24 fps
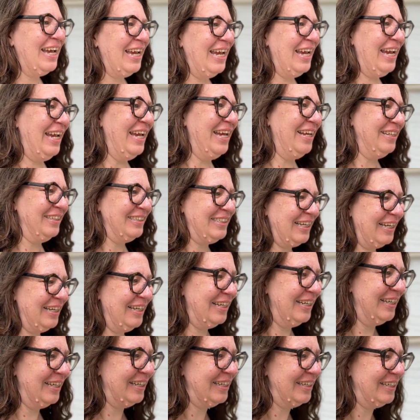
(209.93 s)

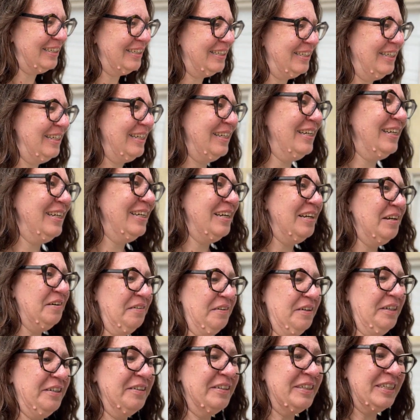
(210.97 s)
And
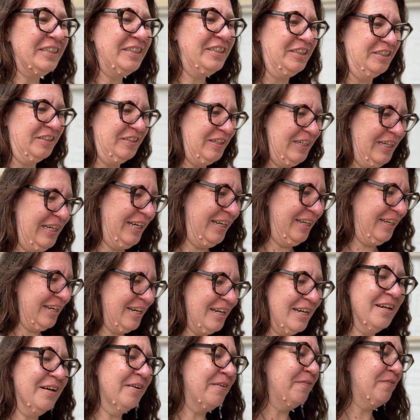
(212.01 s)
well, you can
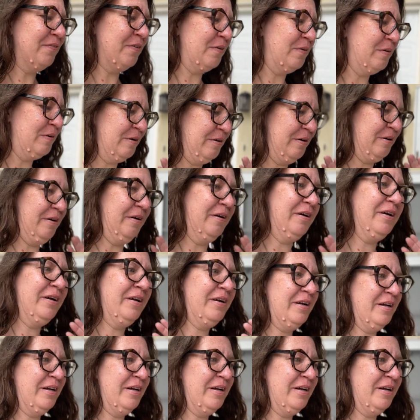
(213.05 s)
join for